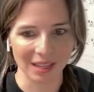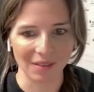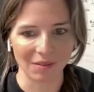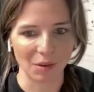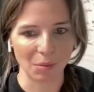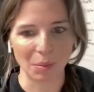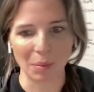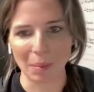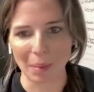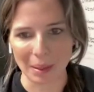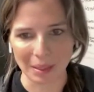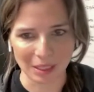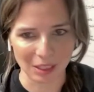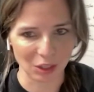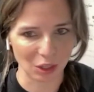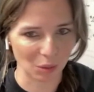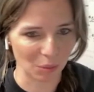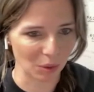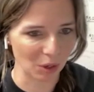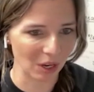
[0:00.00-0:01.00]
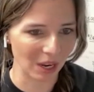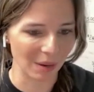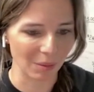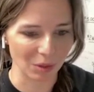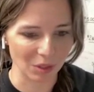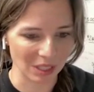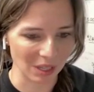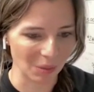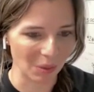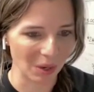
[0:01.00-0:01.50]
they've implemented their pregame
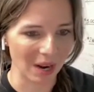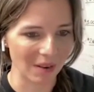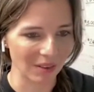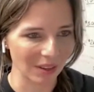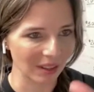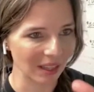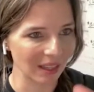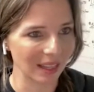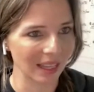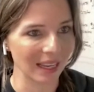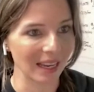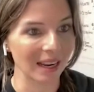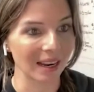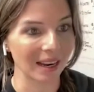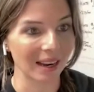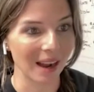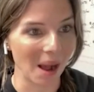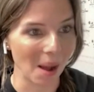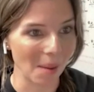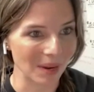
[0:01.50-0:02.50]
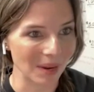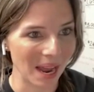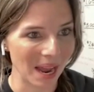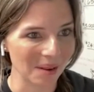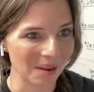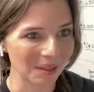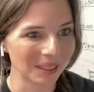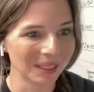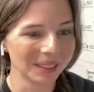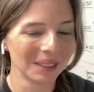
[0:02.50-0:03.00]
routine, whatever, that they can calm
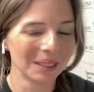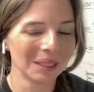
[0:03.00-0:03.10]
down.